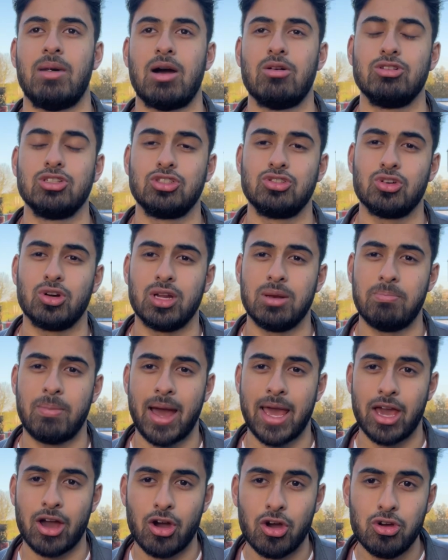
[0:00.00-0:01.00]
was joined
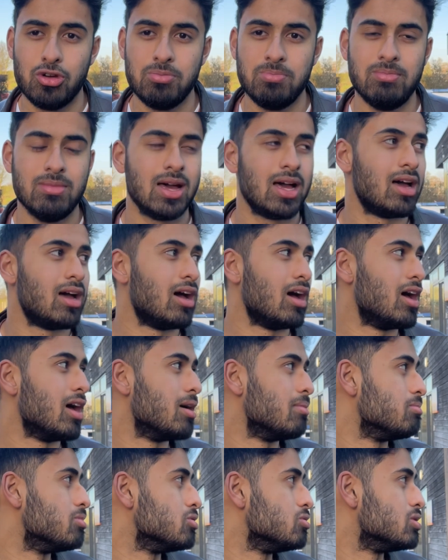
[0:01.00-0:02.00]
by Ohm,
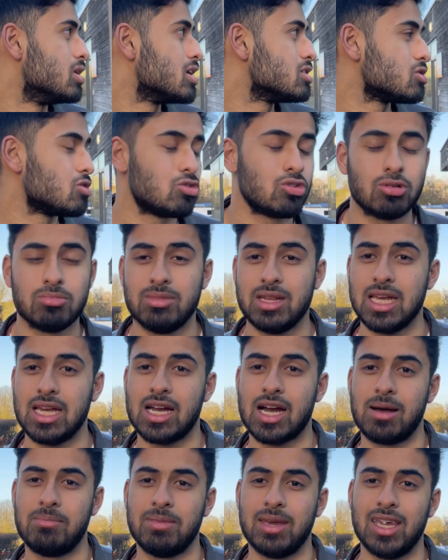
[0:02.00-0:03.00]
who doesn't normally
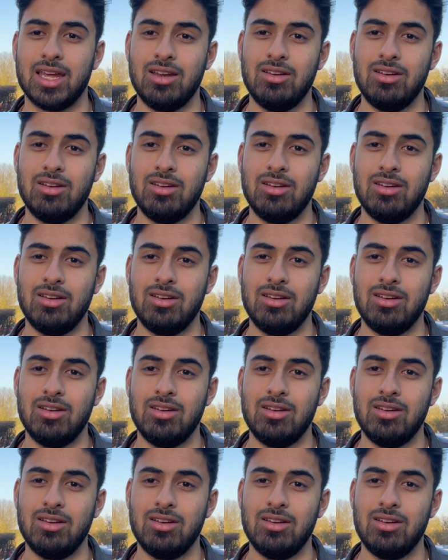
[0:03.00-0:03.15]
come in.